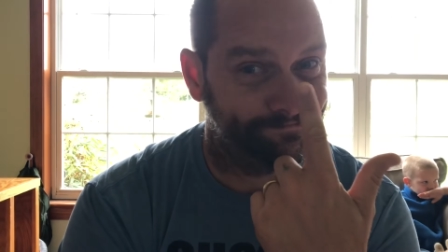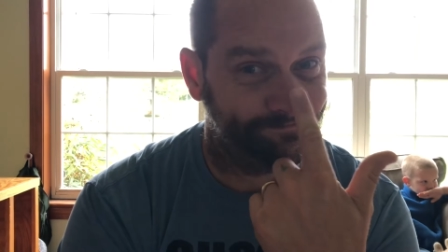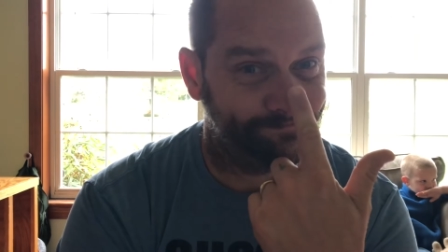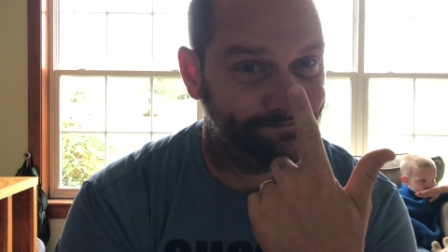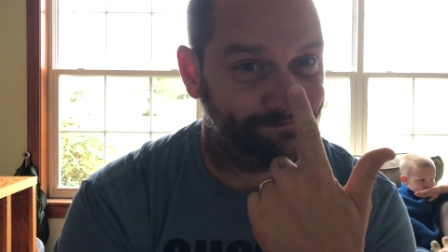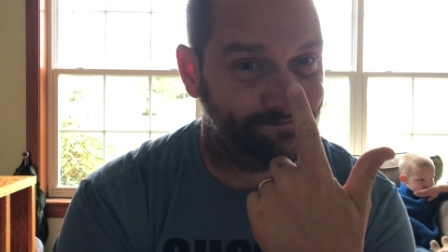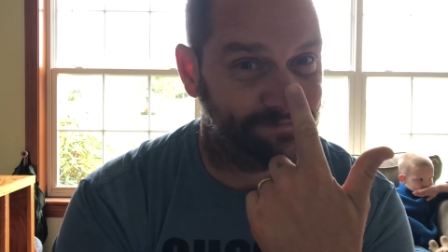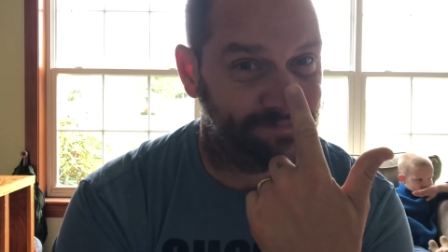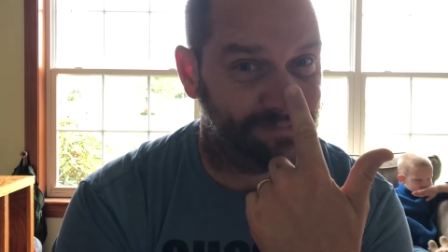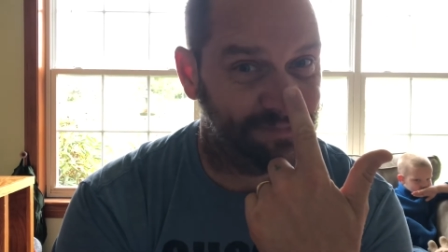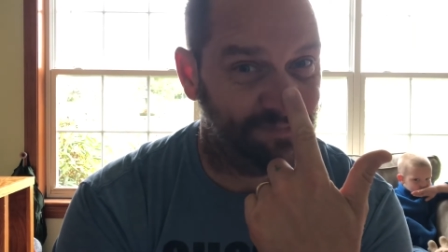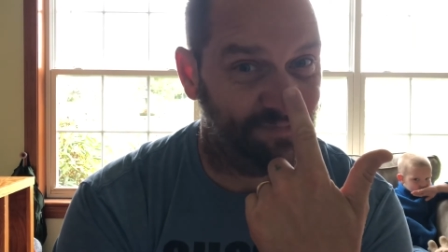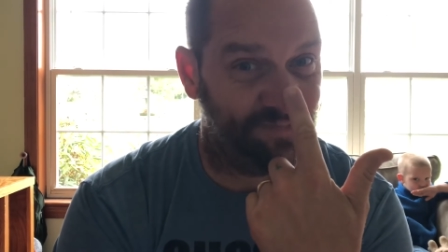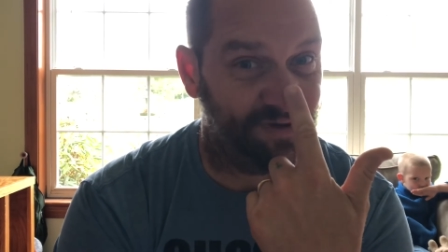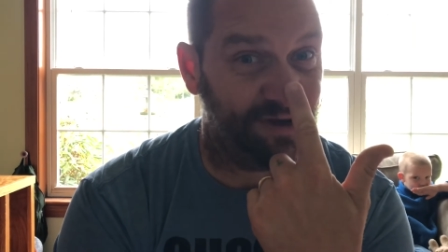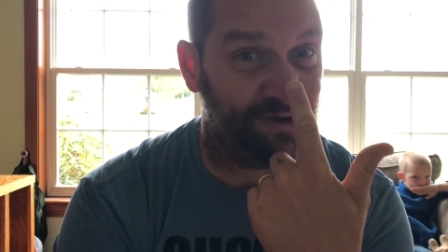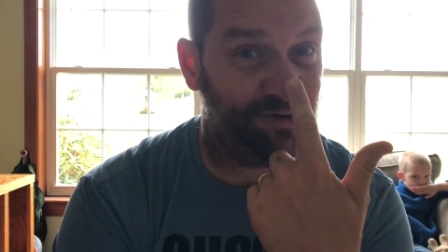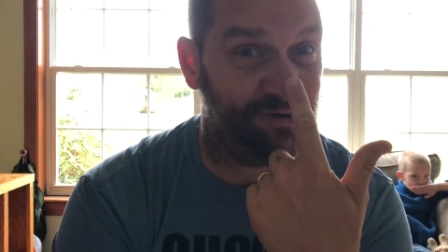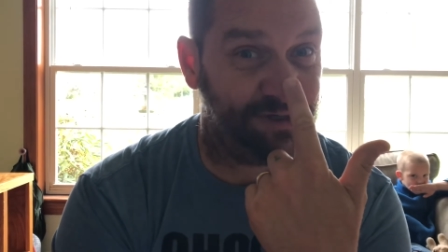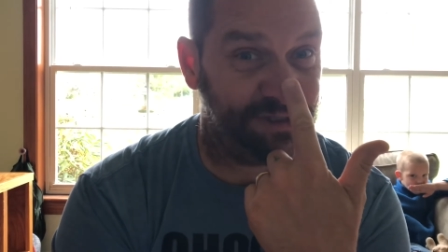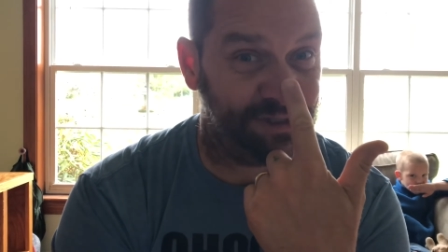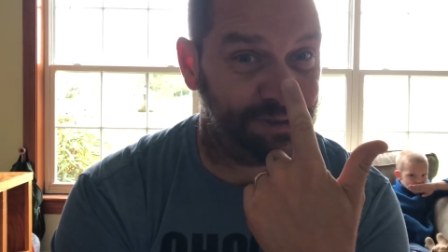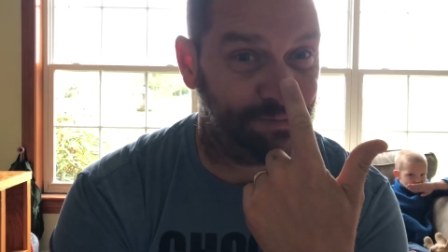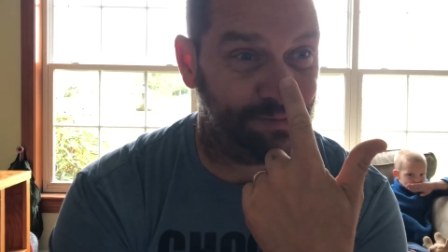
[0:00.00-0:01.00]
specific. Very
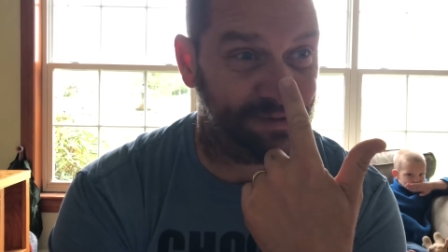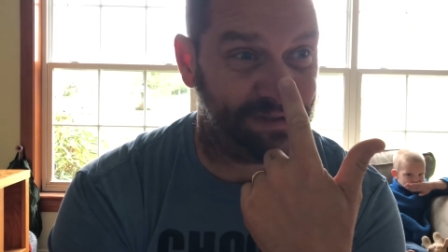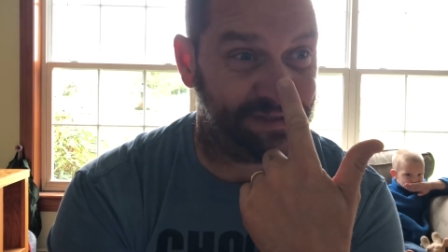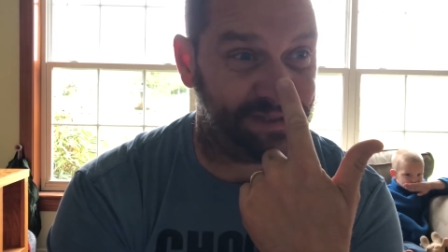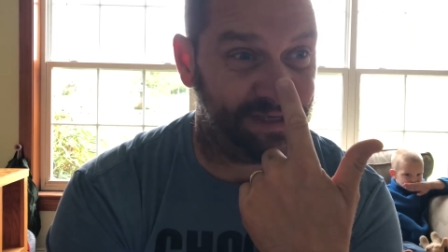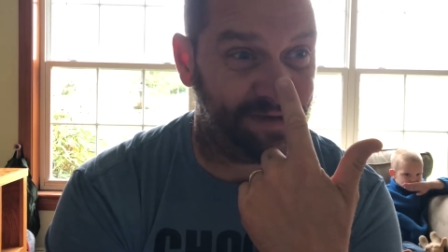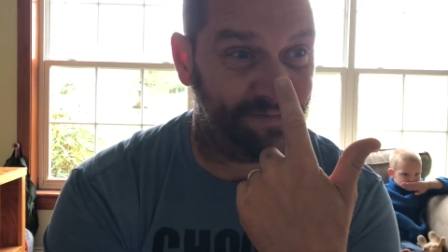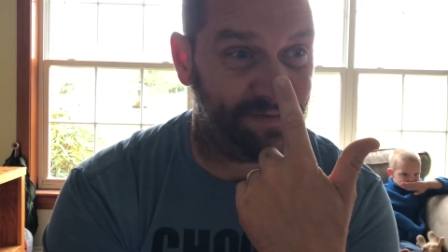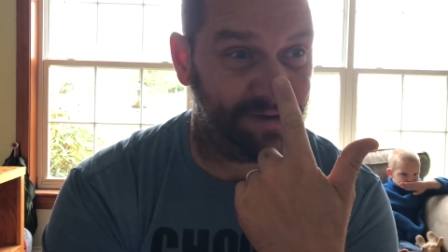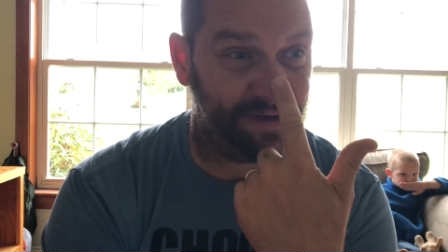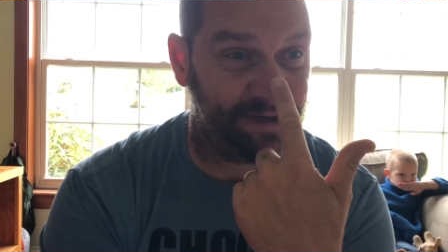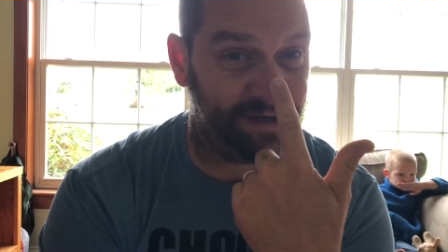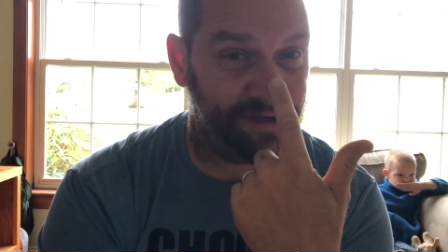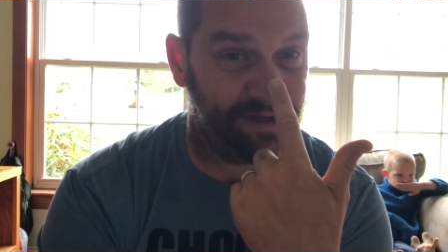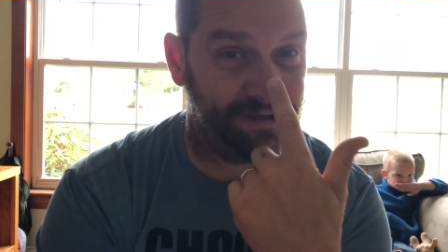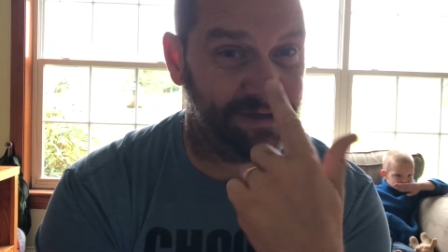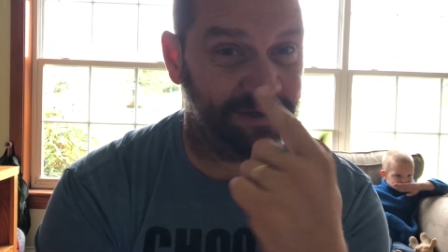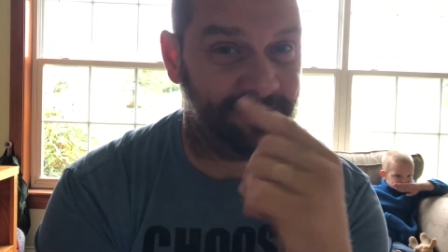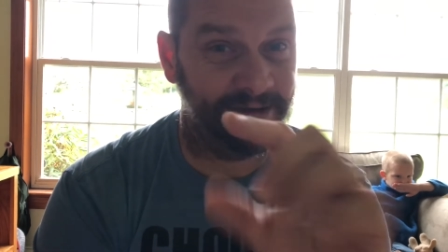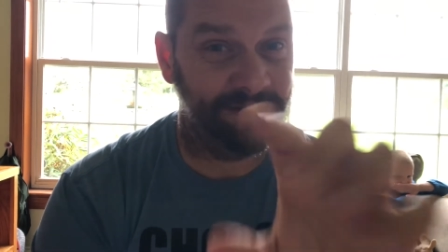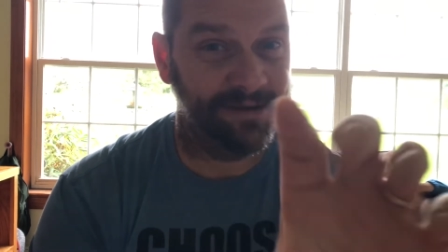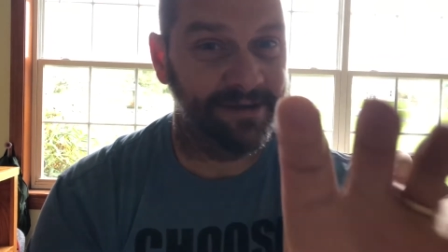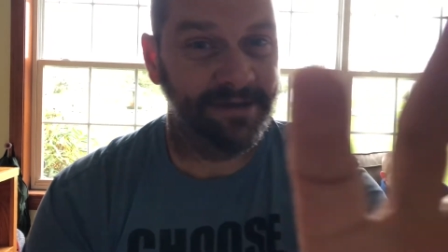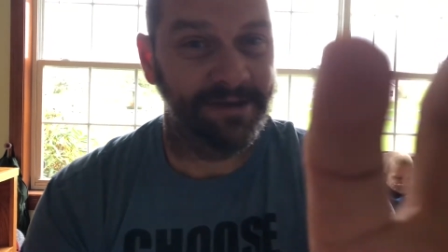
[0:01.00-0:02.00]
and he's specific. the prophet of the
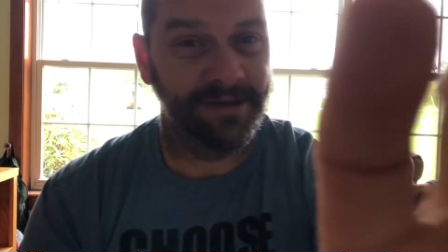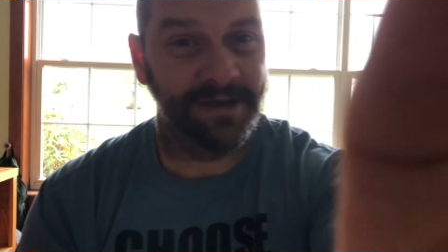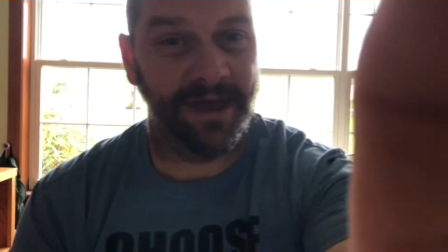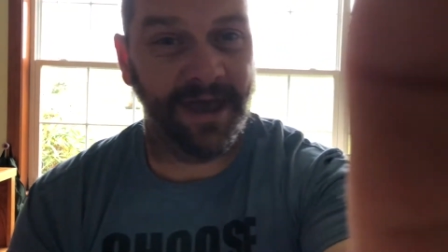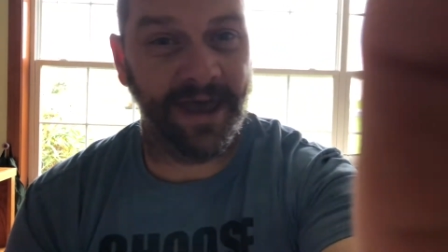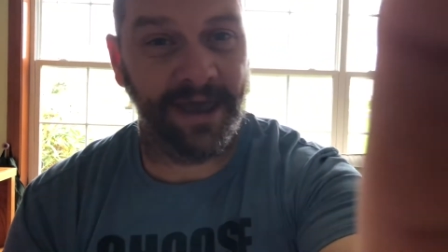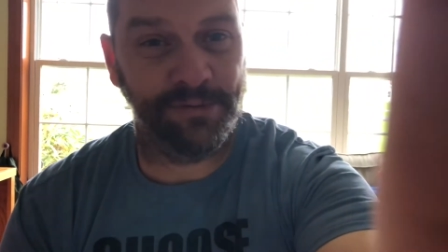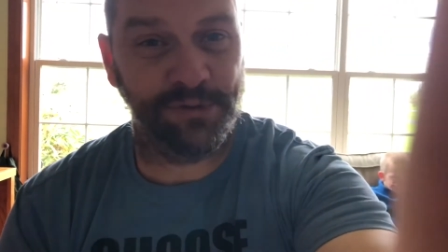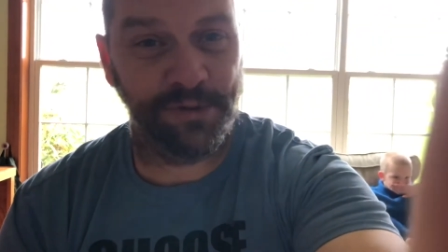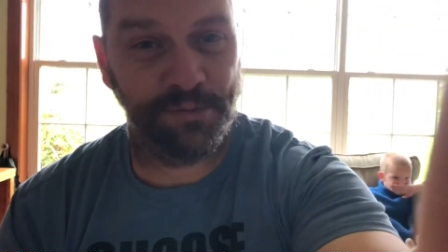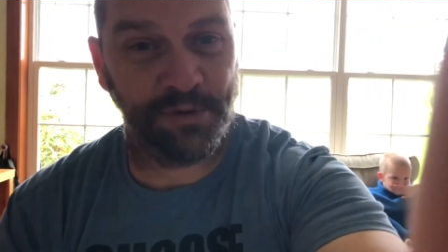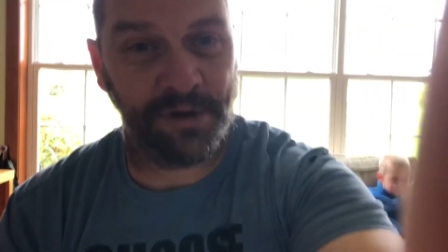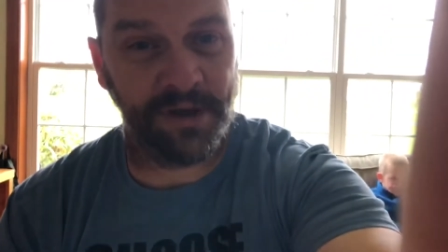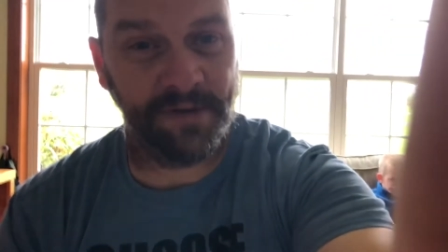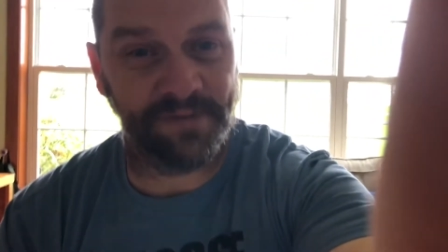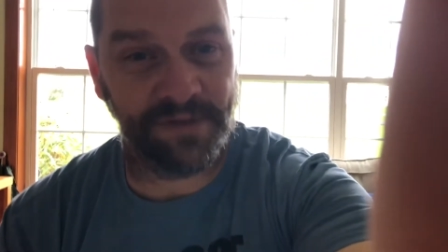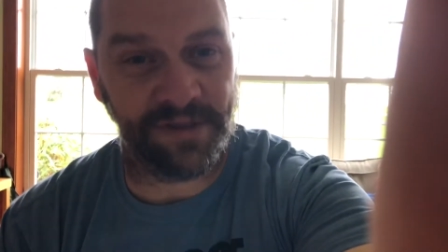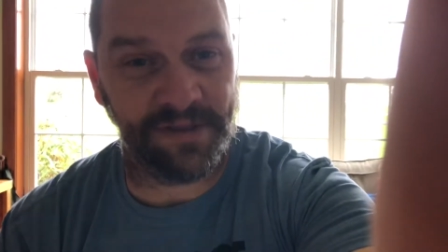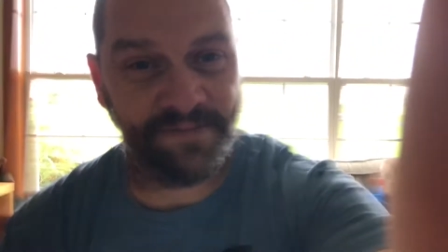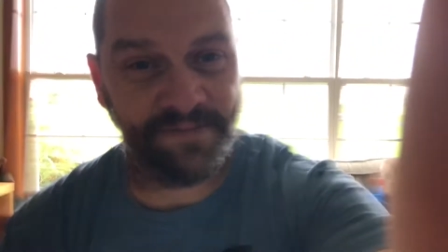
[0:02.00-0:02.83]
family. So. I'm the prophet of the